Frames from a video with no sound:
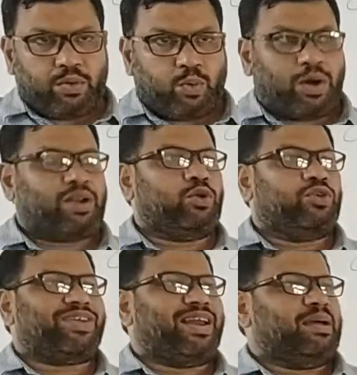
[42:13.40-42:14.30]
What
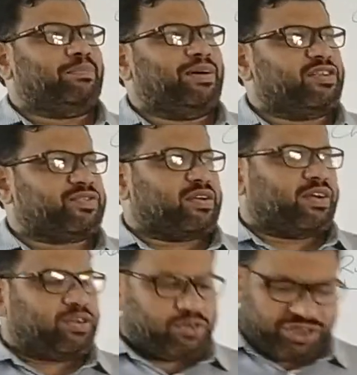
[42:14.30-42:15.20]
those n numbers? We have
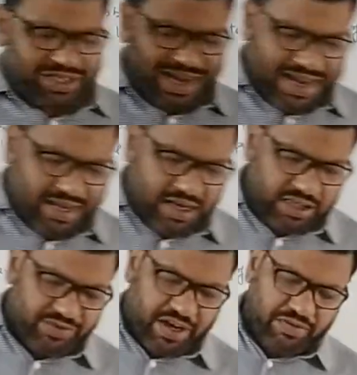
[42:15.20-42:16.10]
got those
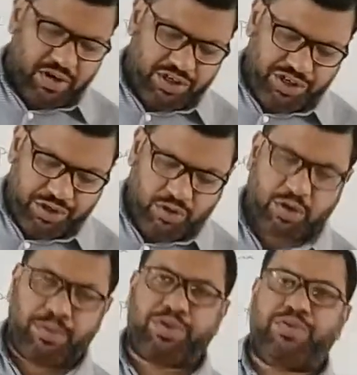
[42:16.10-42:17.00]
tires, we have got
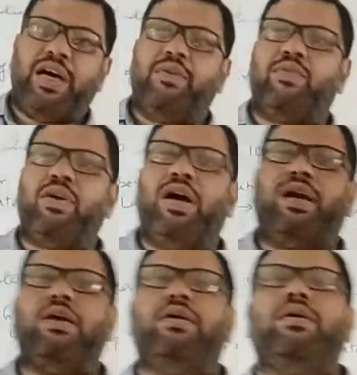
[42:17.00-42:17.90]
tubes, we have
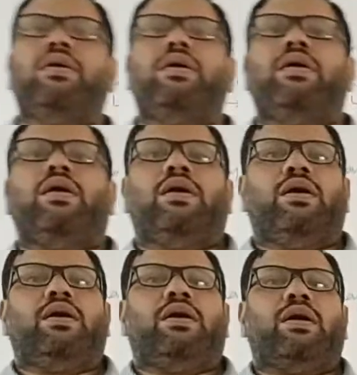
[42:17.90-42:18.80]
got
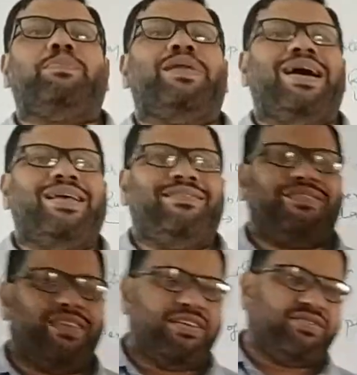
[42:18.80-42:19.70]

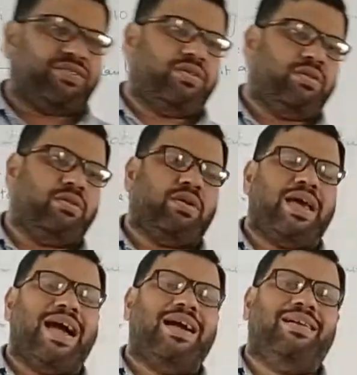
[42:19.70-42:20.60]
appliances,
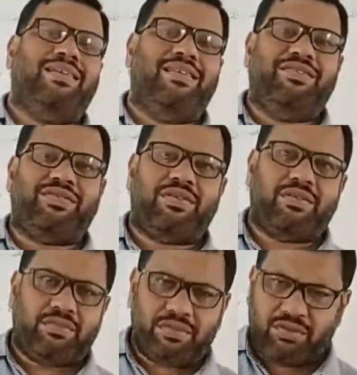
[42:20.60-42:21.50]
handles,
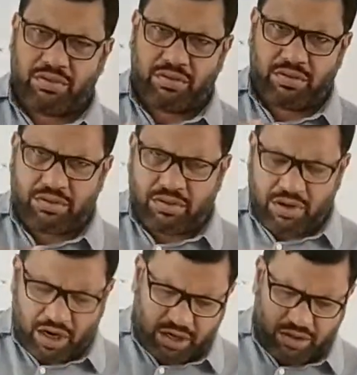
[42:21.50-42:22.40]

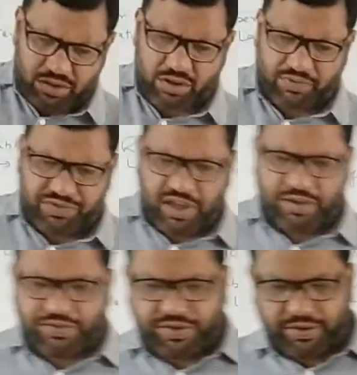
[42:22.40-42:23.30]
lots of
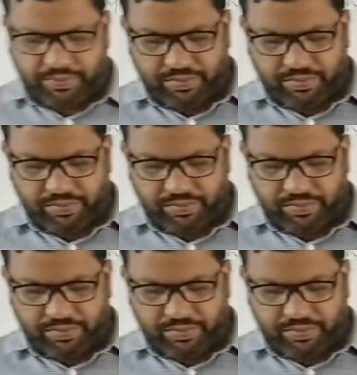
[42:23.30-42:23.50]
things.